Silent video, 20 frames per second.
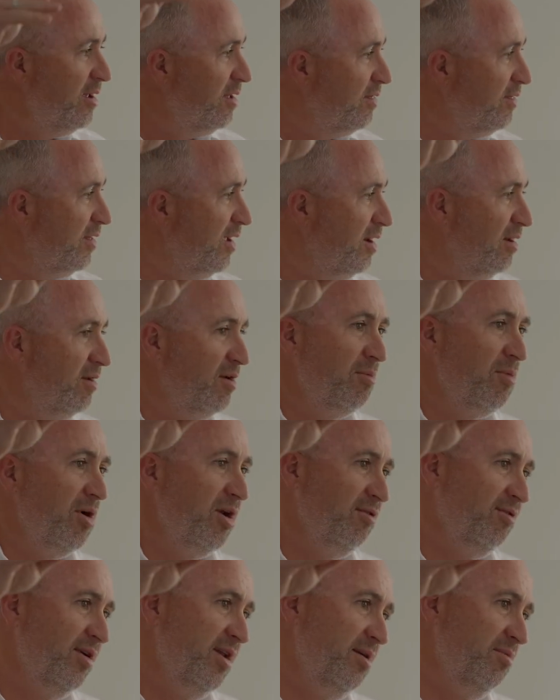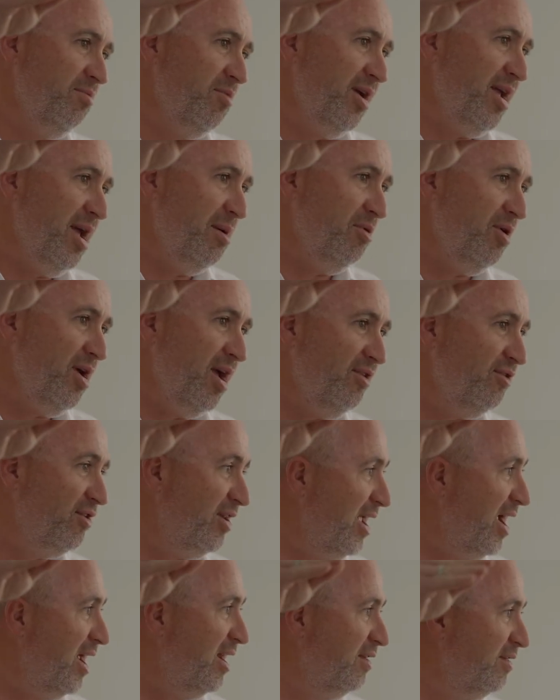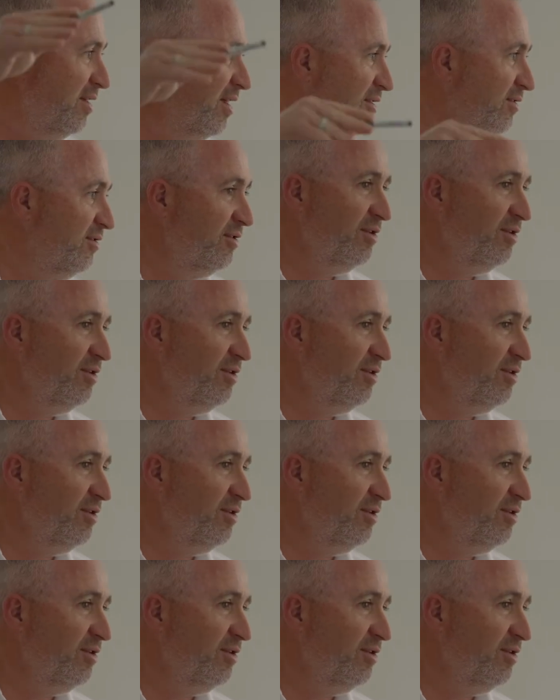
then my capital gain's only 80,000.